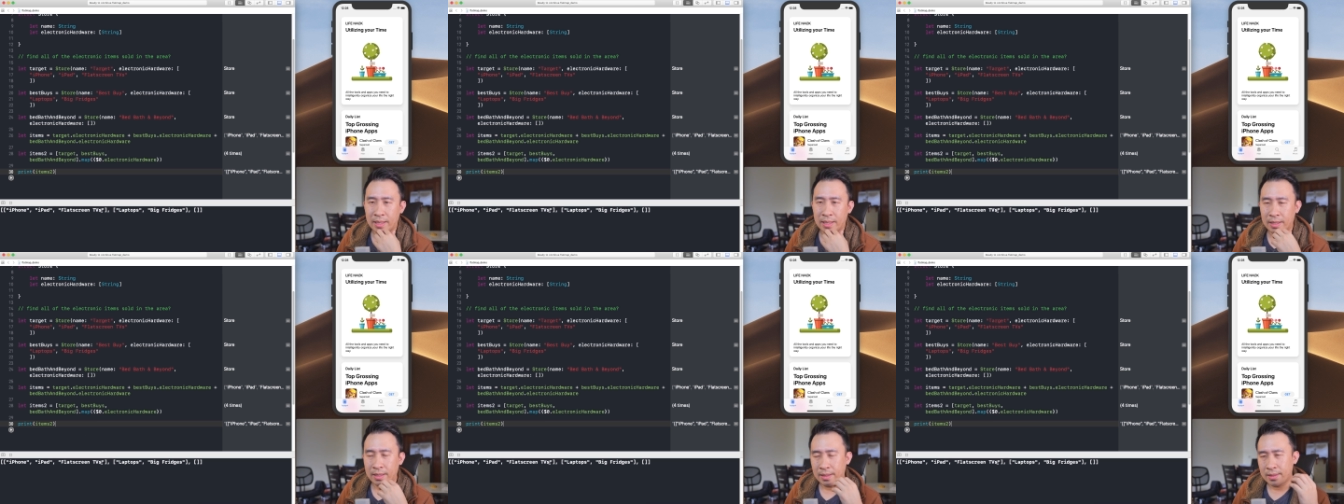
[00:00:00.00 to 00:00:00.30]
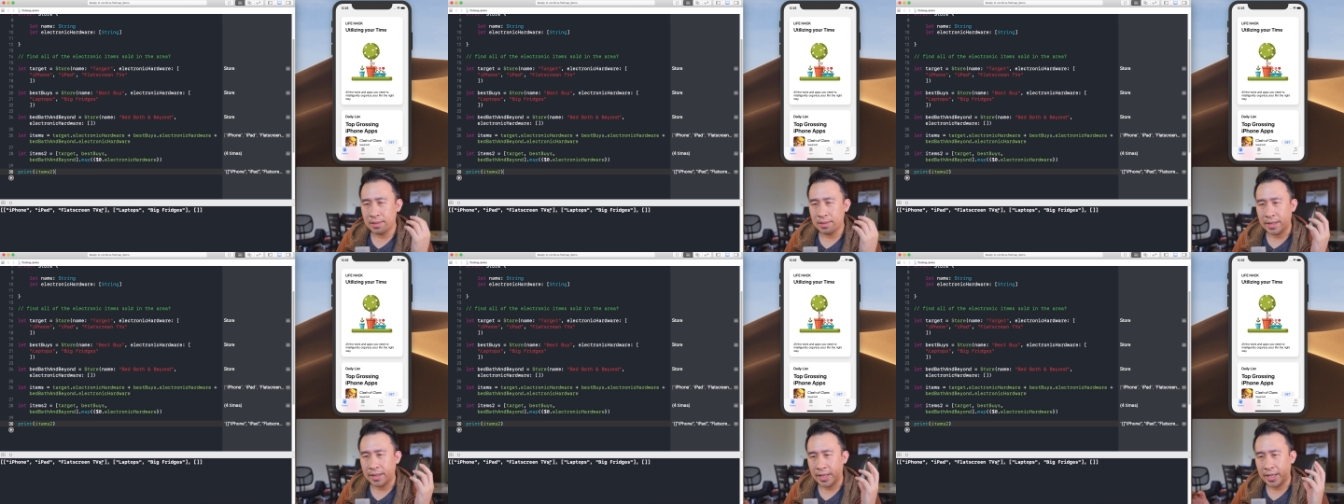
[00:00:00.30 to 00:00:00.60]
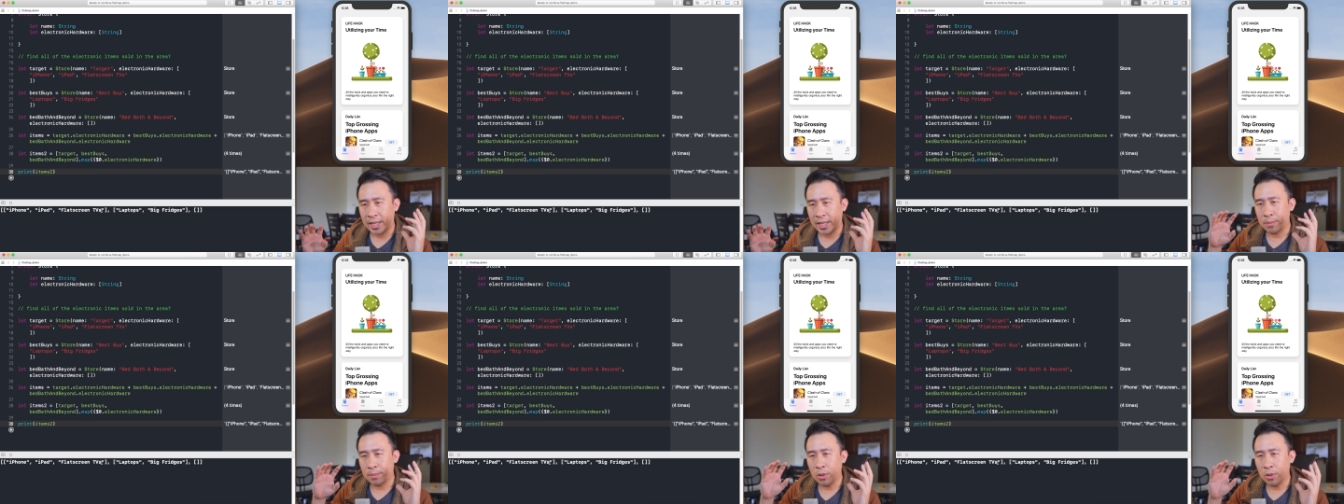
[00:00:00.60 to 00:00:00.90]
is
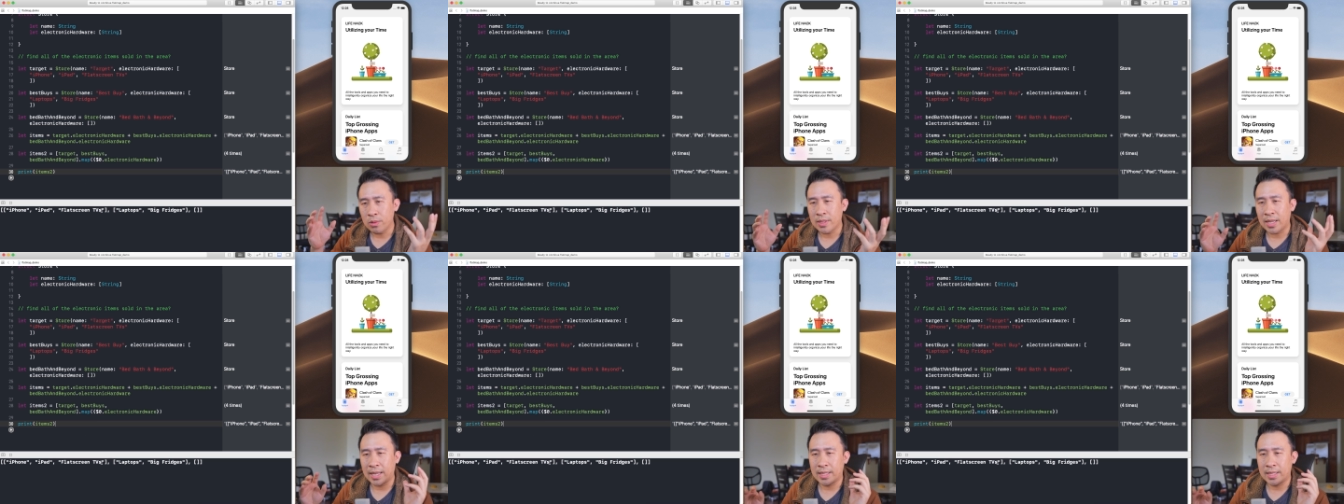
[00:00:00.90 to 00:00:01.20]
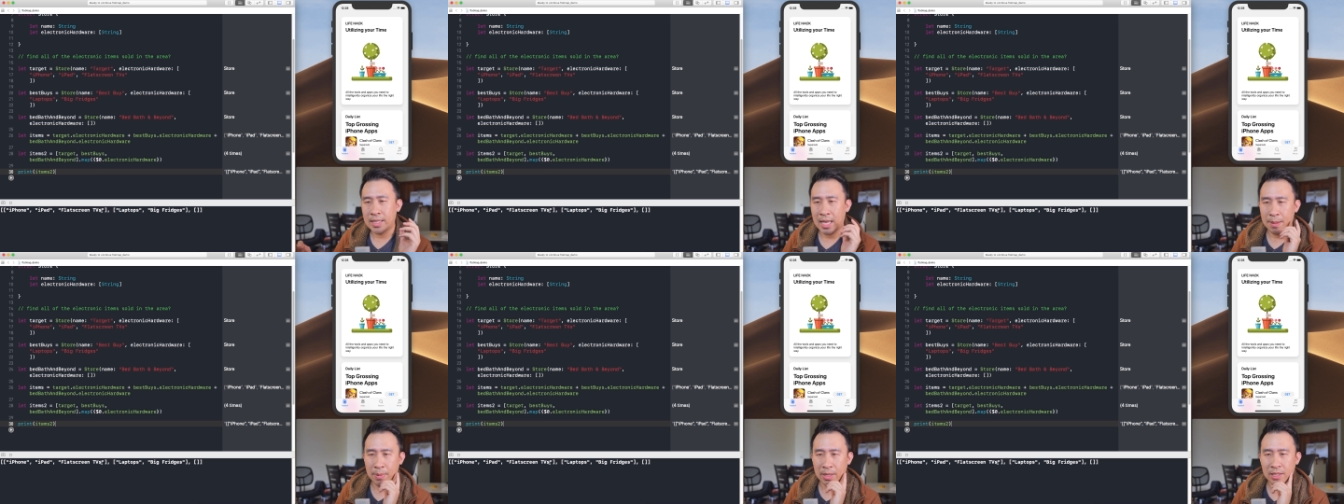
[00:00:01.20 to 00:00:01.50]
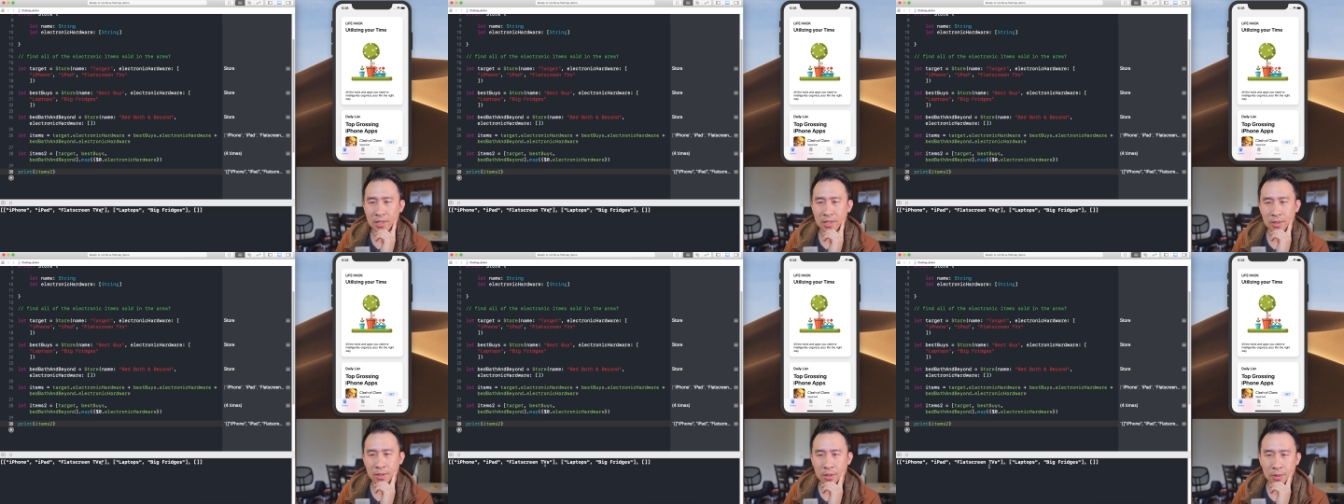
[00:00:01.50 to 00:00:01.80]
a
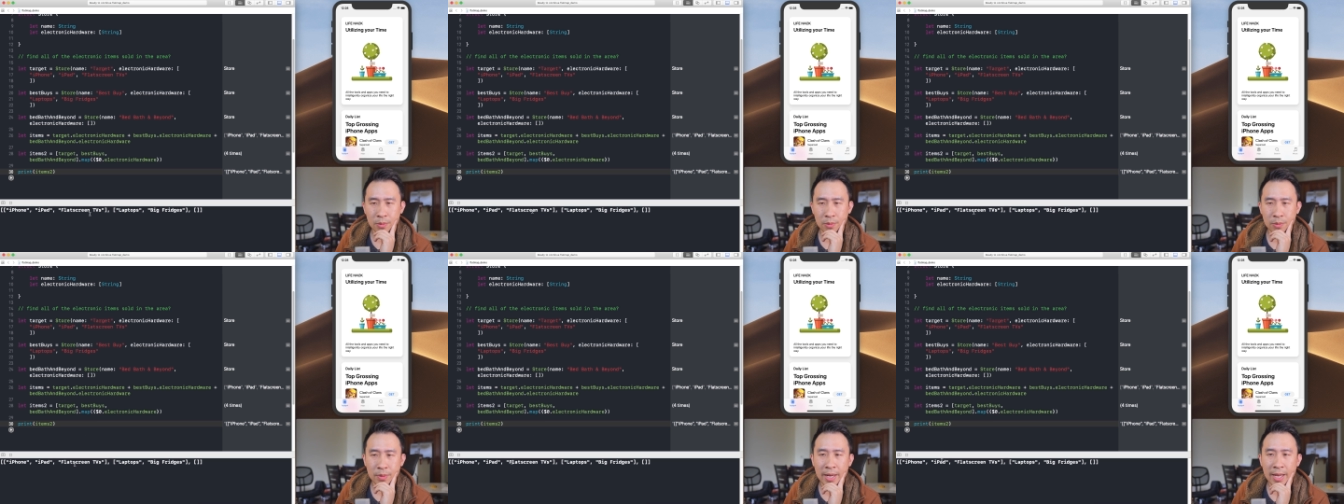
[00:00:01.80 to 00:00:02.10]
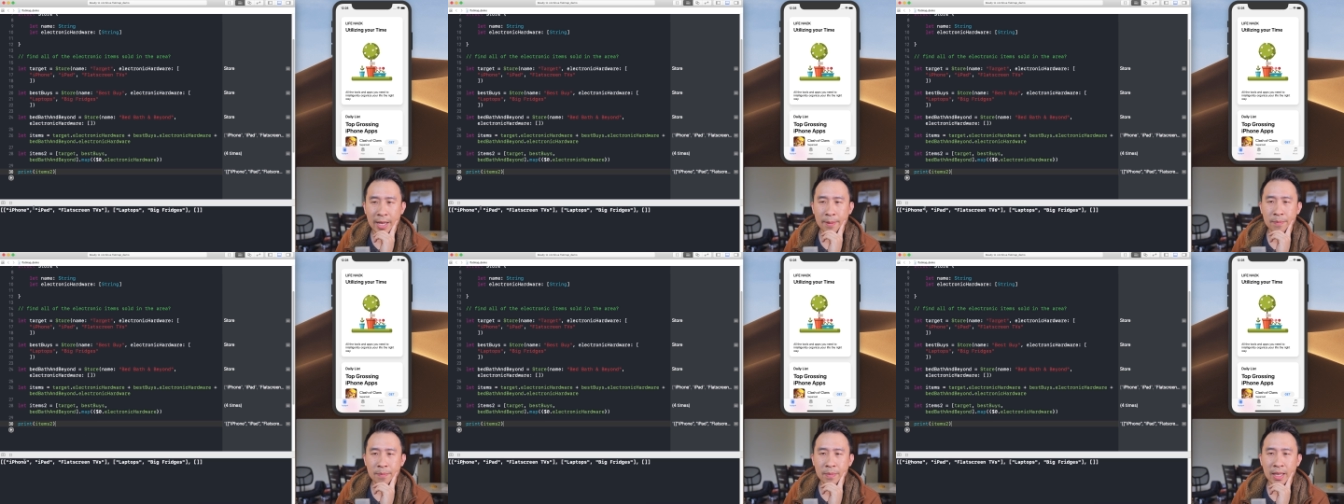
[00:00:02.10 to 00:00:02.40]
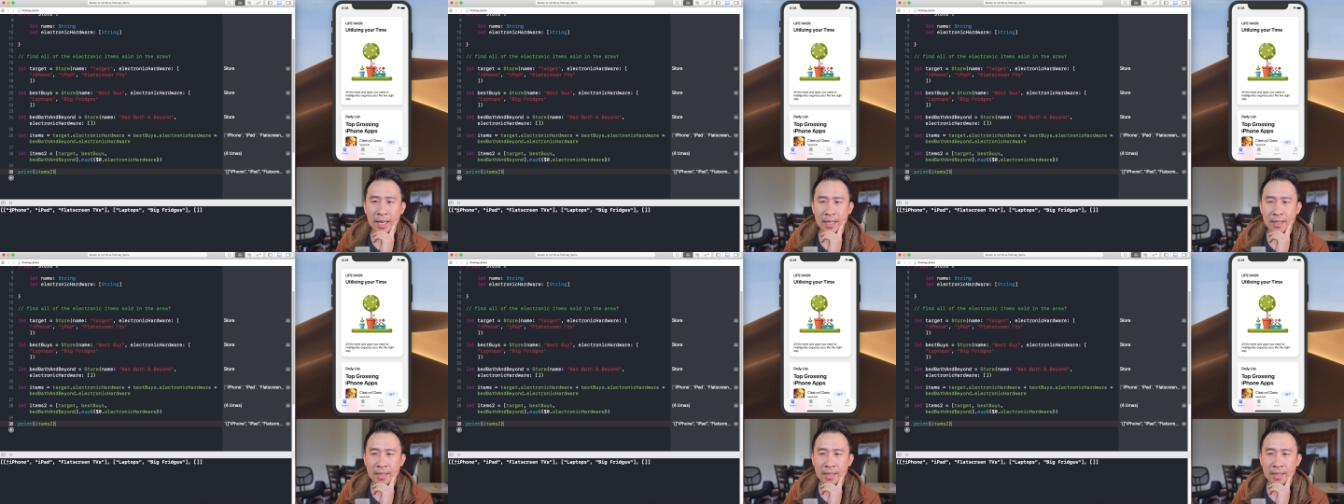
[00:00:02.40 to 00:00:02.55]
multi-dimensional array.